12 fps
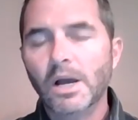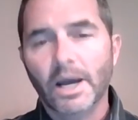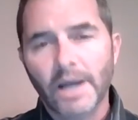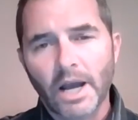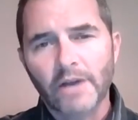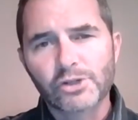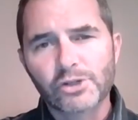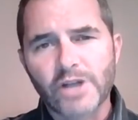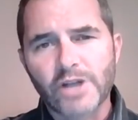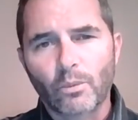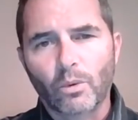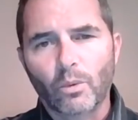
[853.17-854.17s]
And I
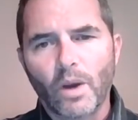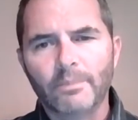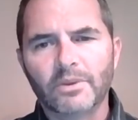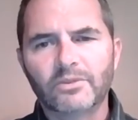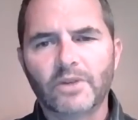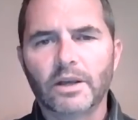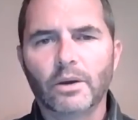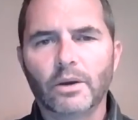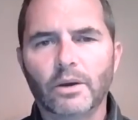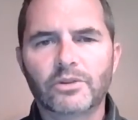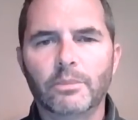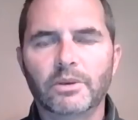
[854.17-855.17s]
understand where Why Must I Go
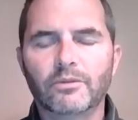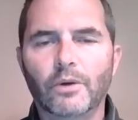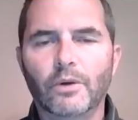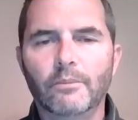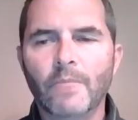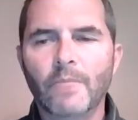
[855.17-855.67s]
is coming from.